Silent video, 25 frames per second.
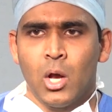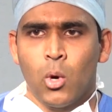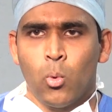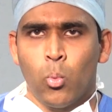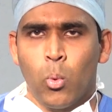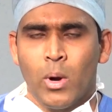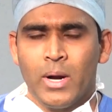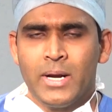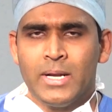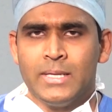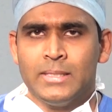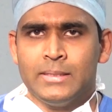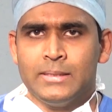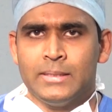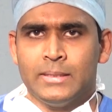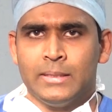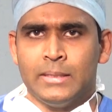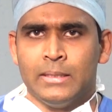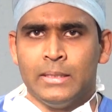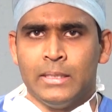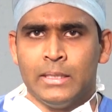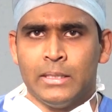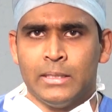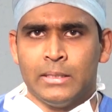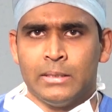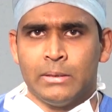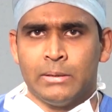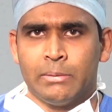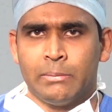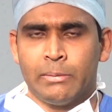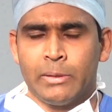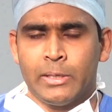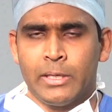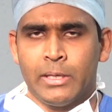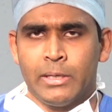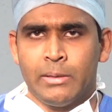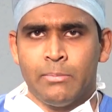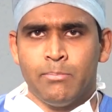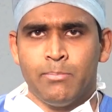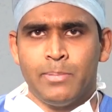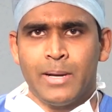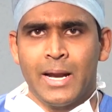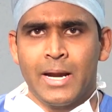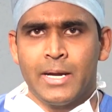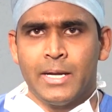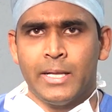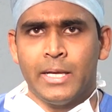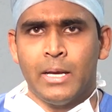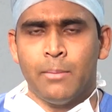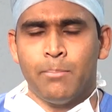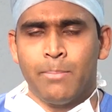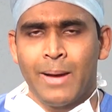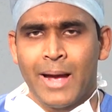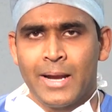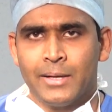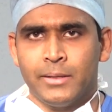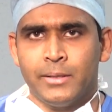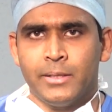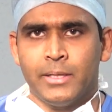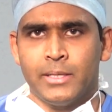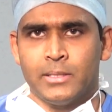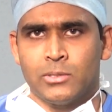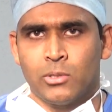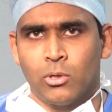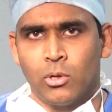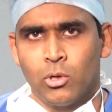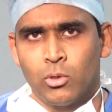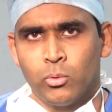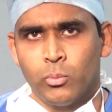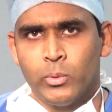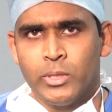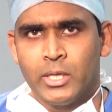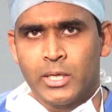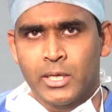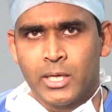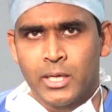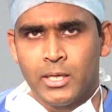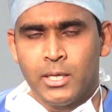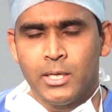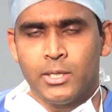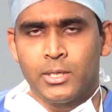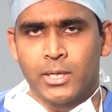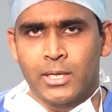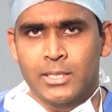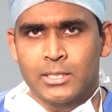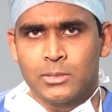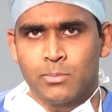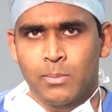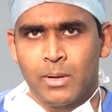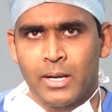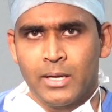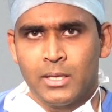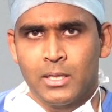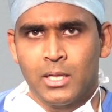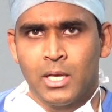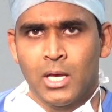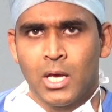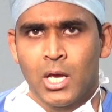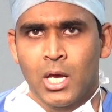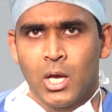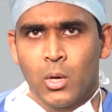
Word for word: One is uh, uh, implanting a pancreas along with a kidney transplant,